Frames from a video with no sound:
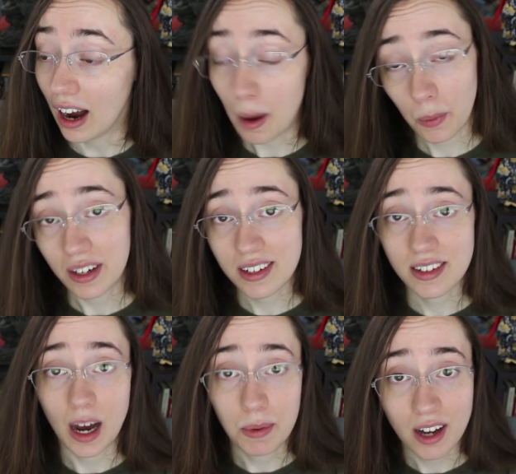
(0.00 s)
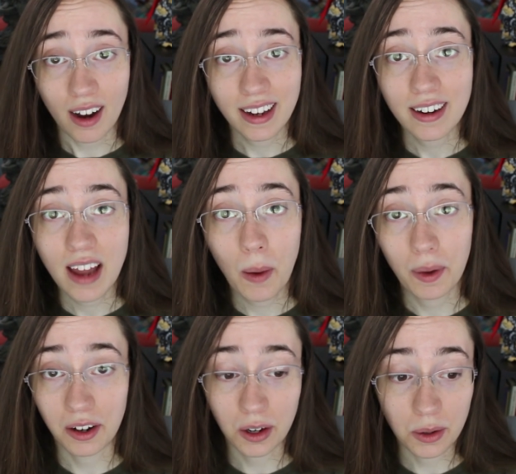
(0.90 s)
I'm going to stop talking now. I'm
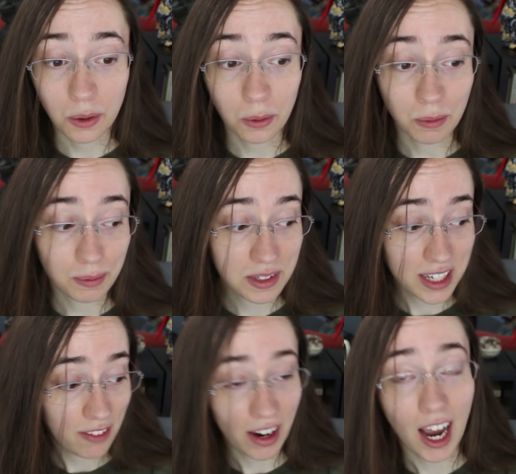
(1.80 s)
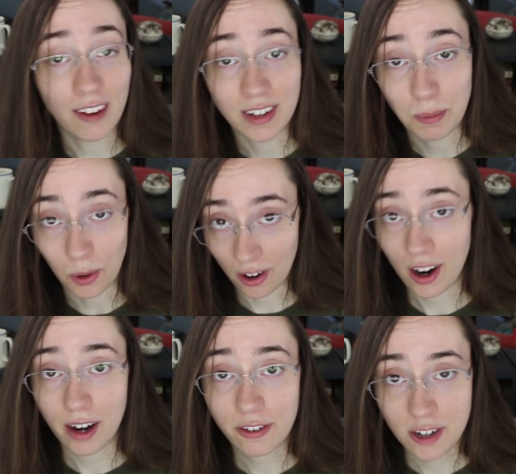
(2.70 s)
gonna go see if I have any more
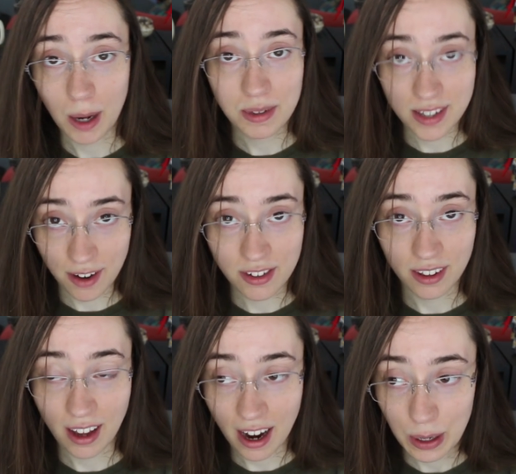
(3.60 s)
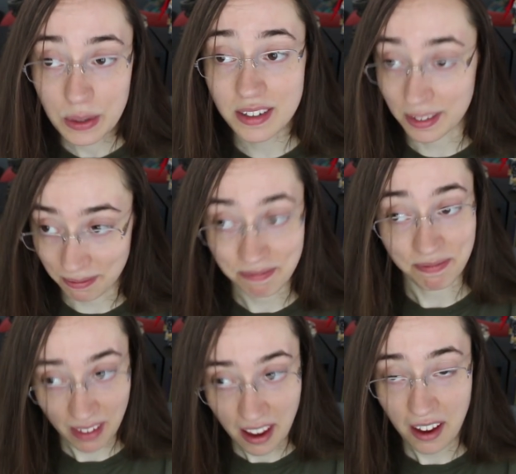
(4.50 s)
cough drops left in the house and
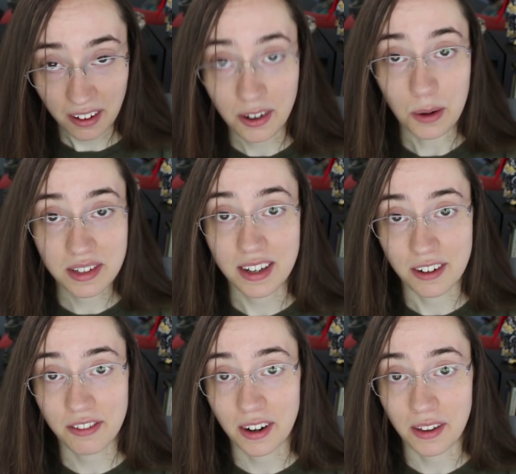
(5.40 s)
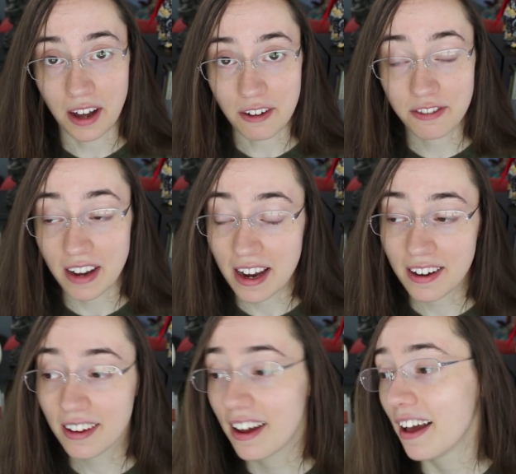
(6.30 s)
go sit in front of that
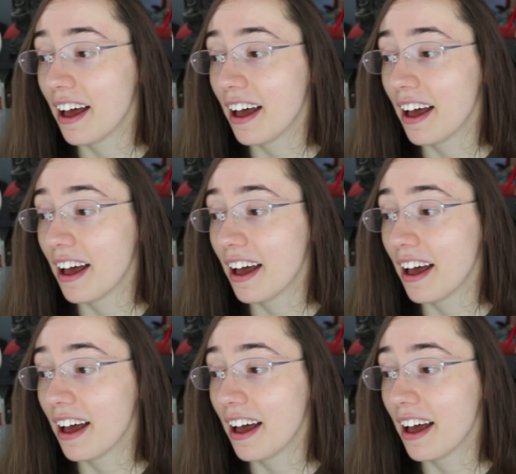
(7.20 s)
fan.